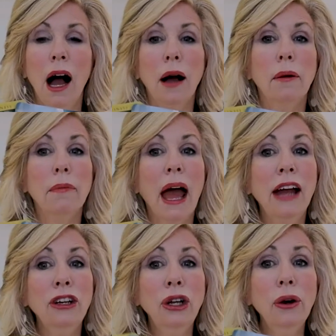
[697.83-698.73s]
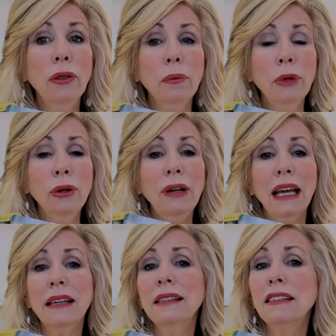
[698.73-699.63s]
And, you know, the moon
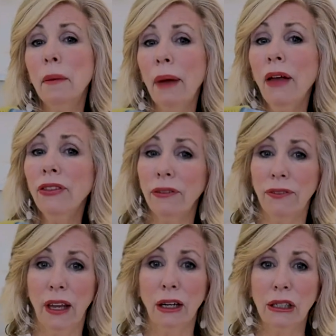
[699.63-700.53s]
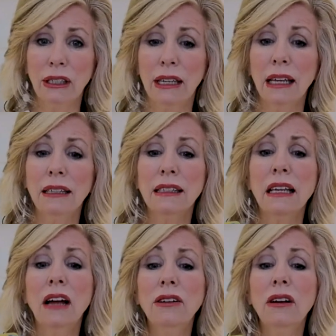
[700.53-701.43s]
is about the fears. It's,
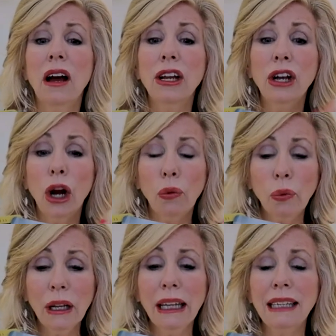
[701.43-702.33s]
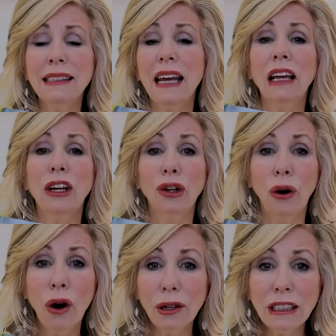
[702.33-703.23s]
you know, really staying in
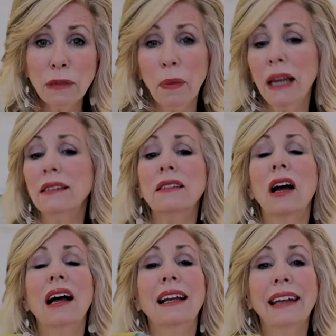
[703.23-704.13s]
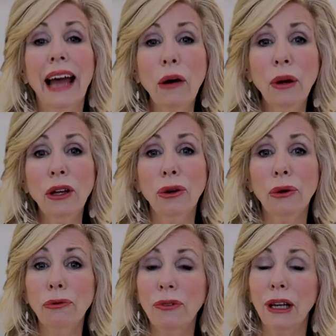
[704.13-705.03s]
your heart space, not allowing
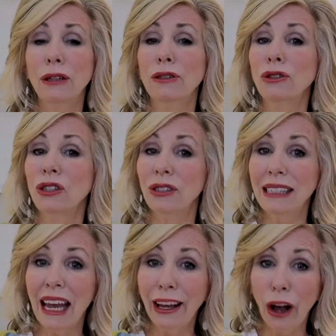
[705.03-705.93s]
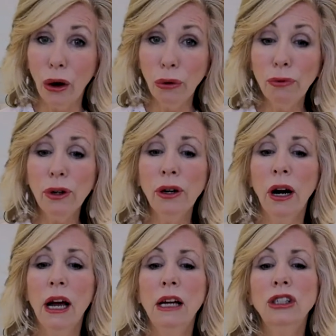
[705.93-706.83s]
your fears to take over,
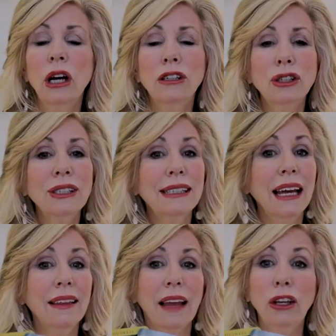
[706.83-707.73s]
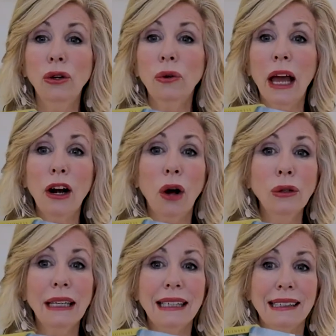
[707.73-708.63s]
to understand that you can
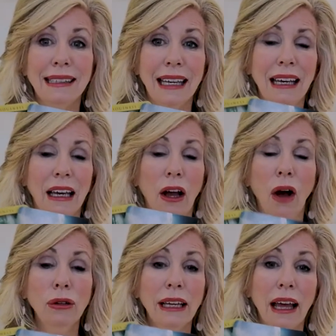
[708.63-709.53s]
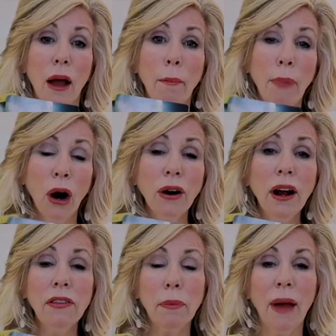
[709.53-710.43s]
only see, only part
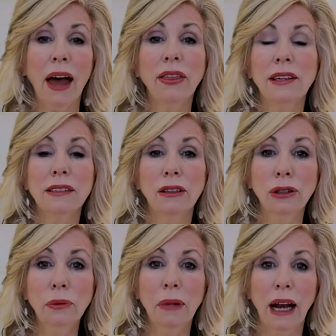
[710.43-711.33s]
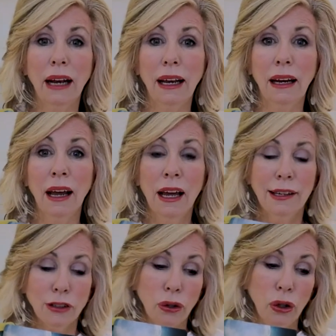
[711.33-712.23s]
of the path is illuminated.
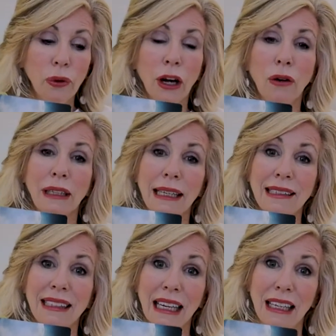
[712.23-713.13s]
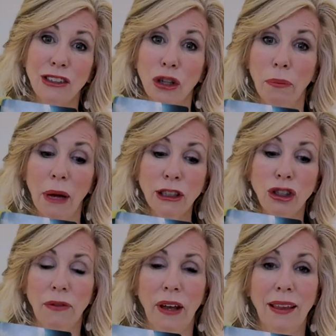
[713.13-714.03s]
So you can only see so
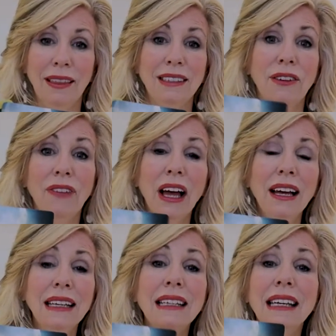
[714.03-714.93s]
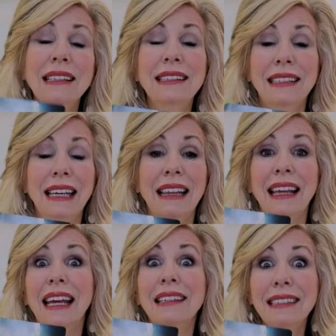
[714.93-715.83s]
much of it. The divine can see
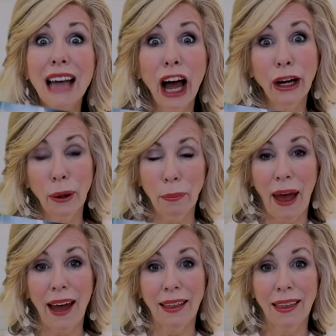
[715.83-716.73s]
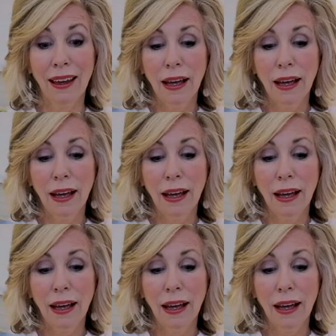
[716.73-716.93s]
the entire path.